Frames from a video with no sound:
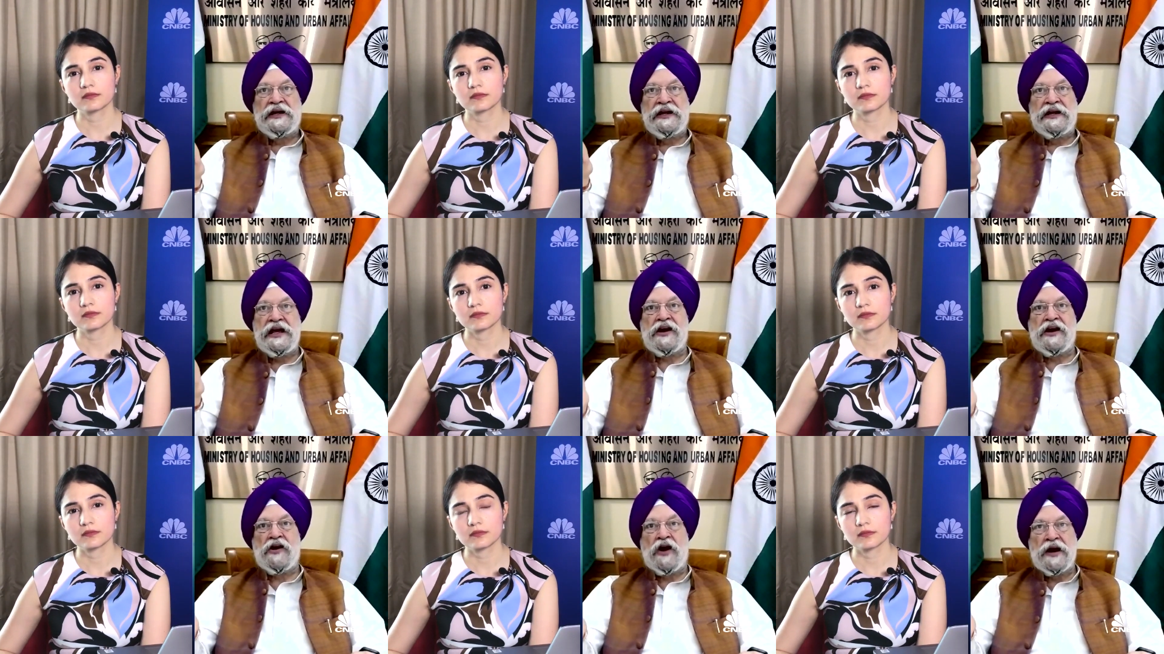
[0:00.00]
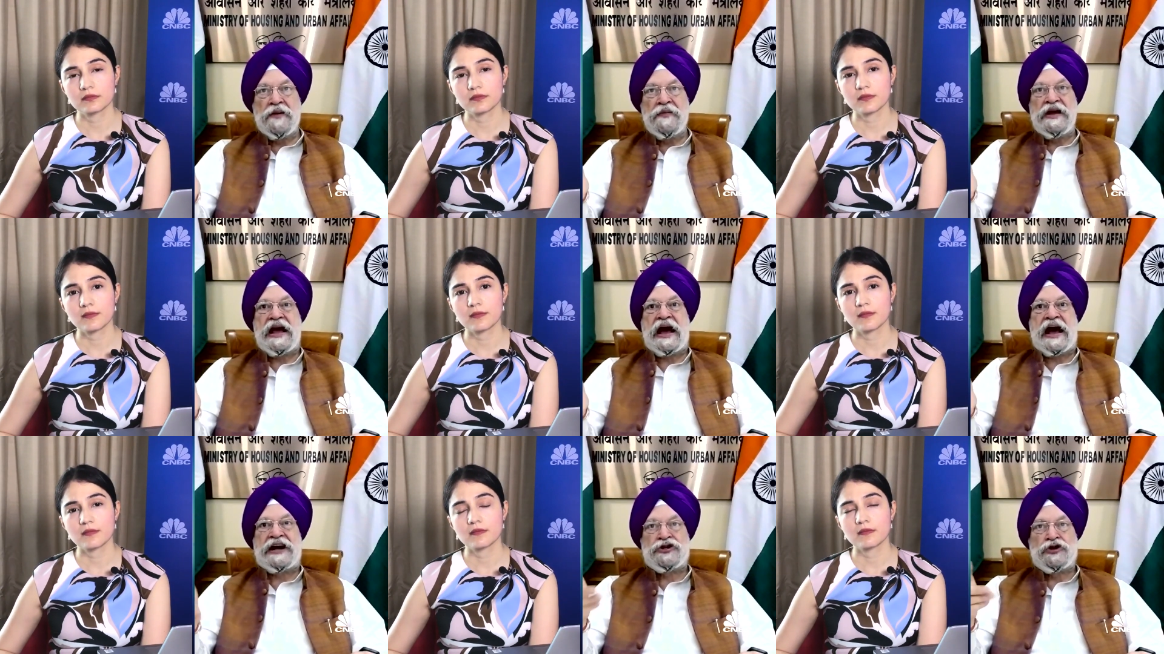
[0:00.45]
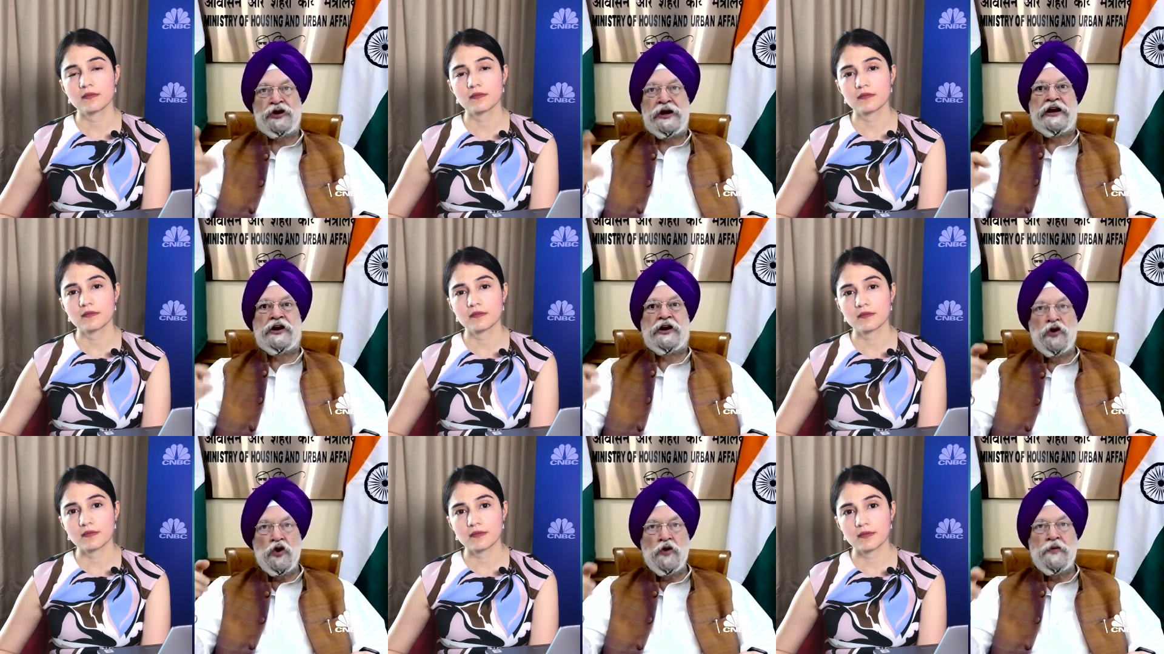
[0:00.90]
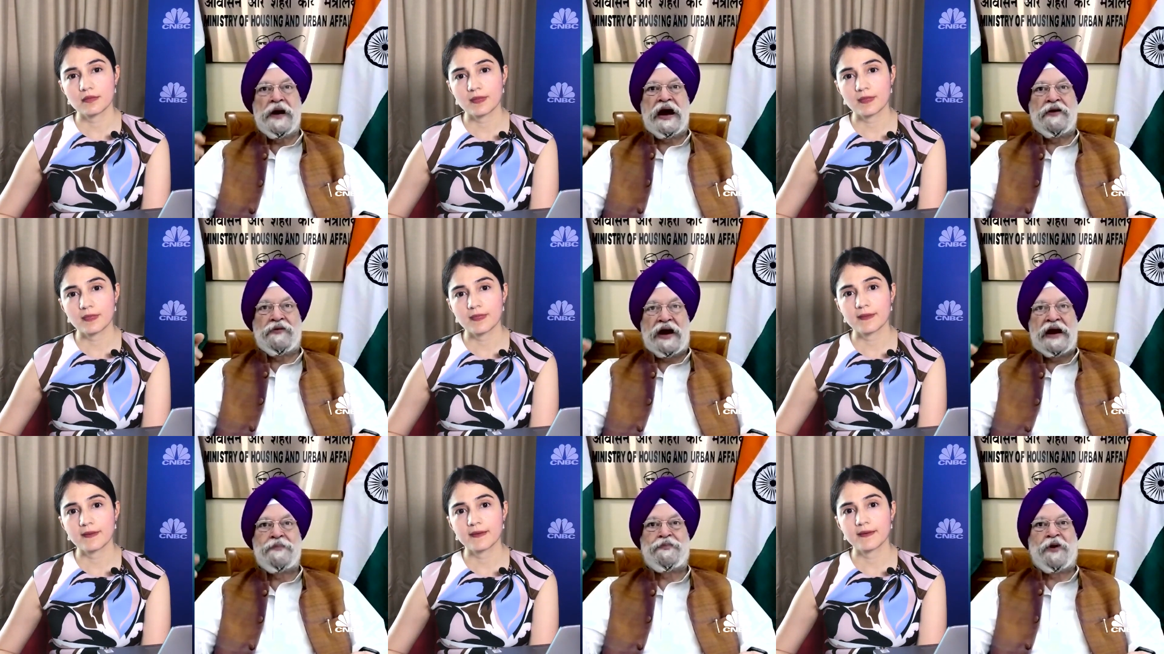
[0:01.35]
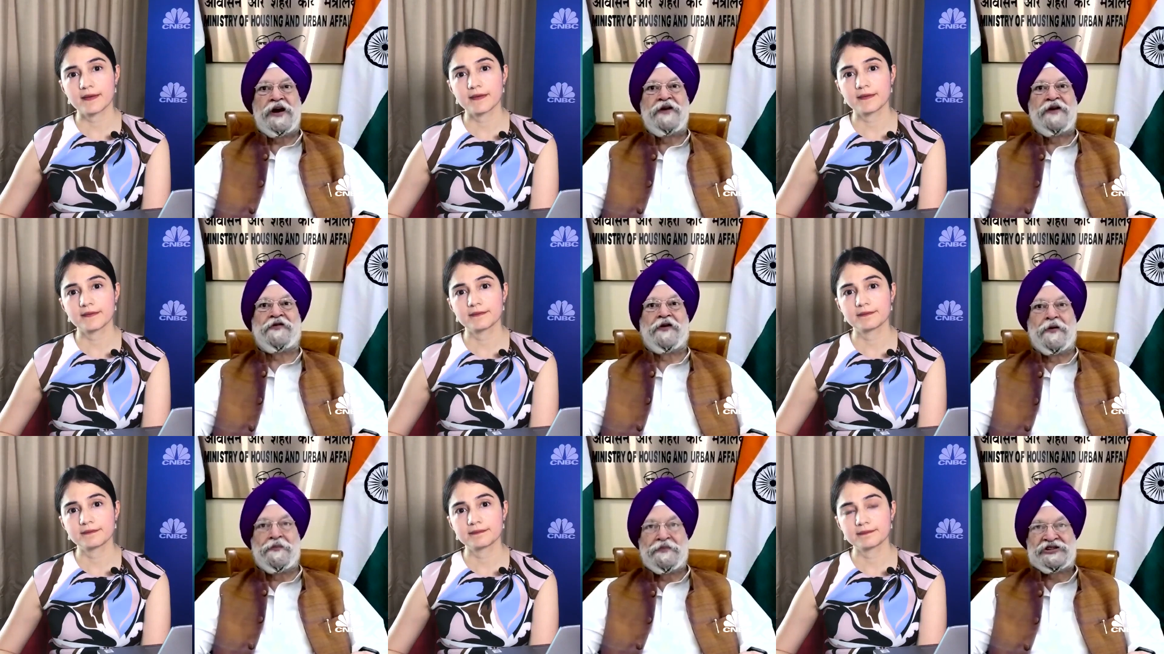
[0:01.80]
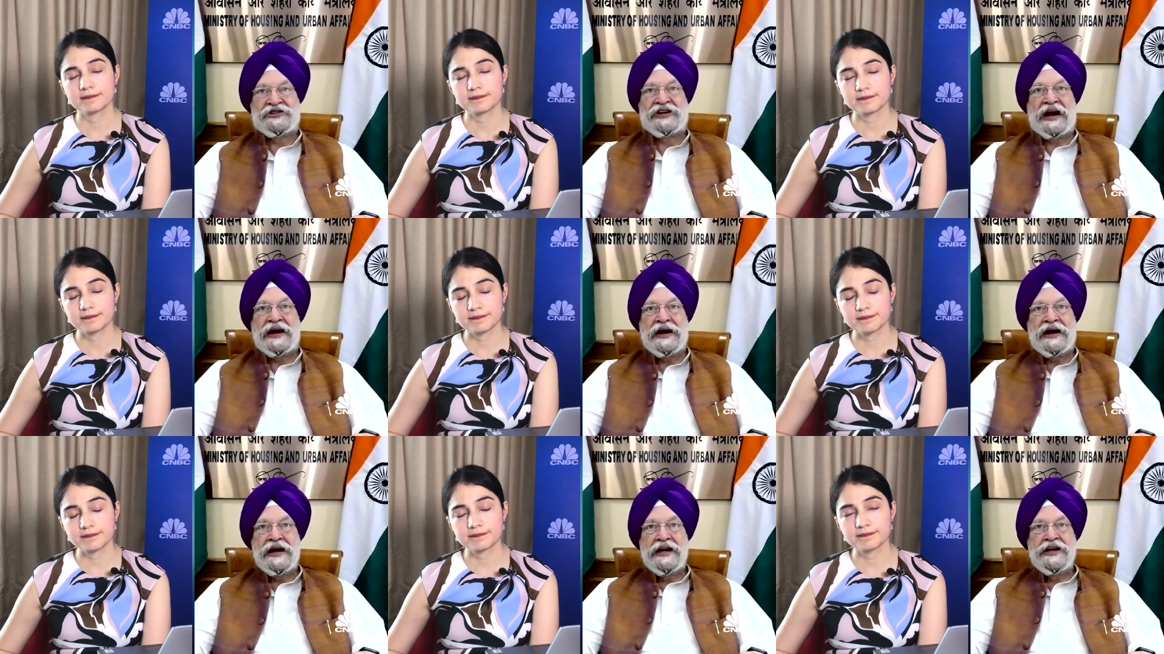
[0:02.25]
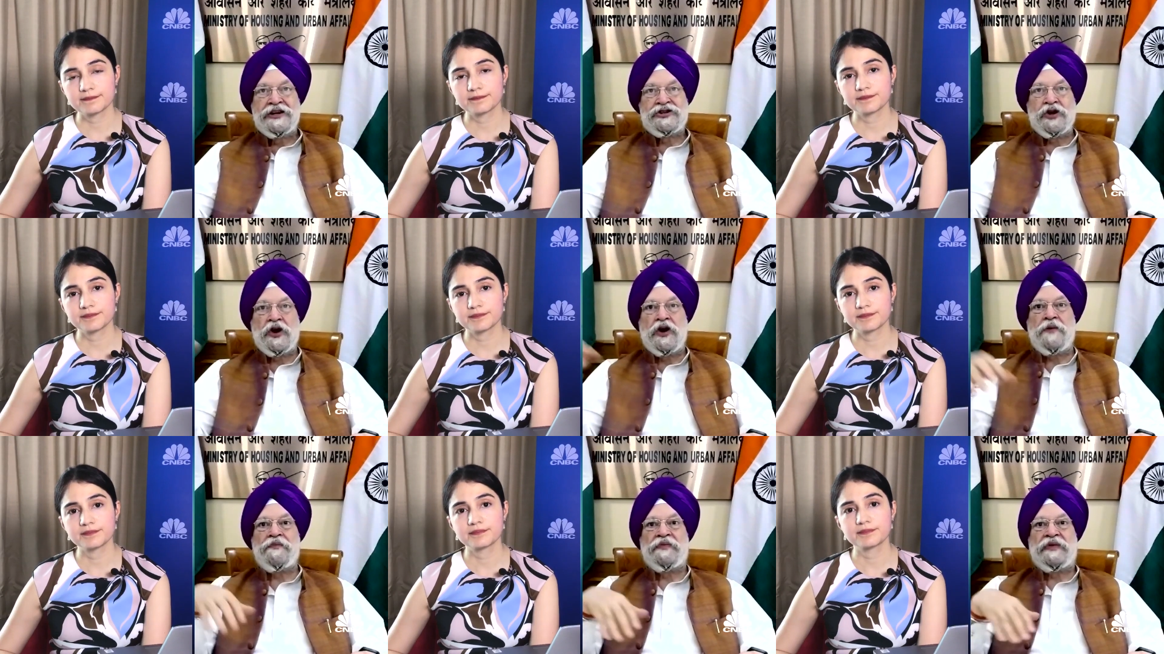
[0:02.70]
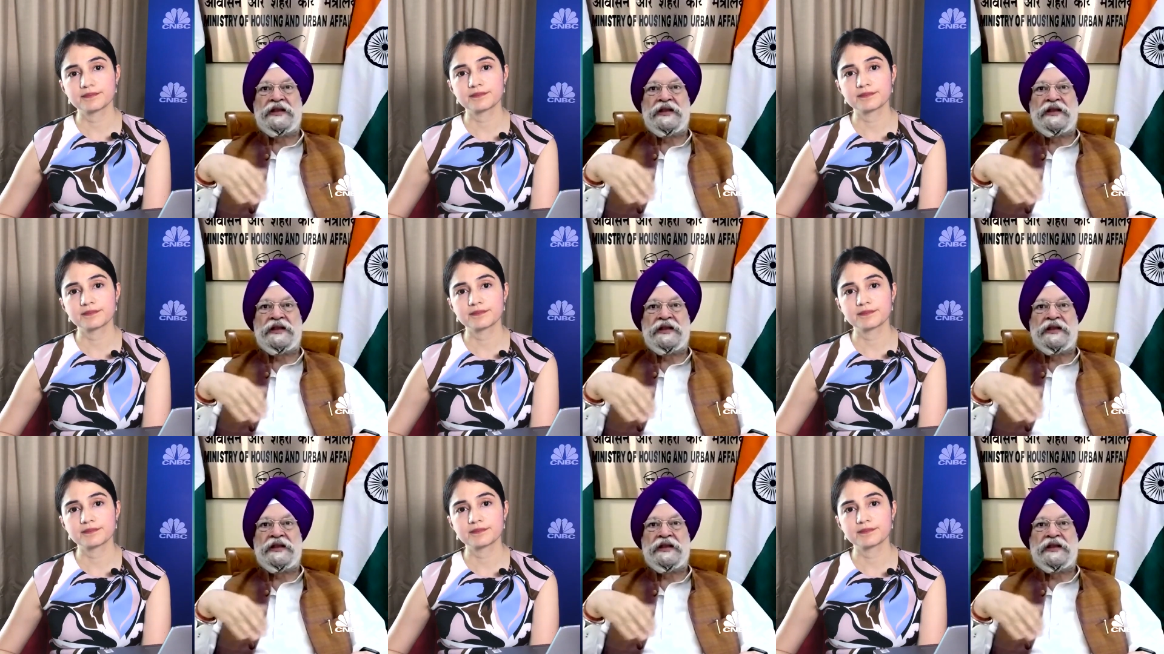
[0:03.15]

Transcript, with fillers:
Speaker 1: the economy actually grew by 1.4%. So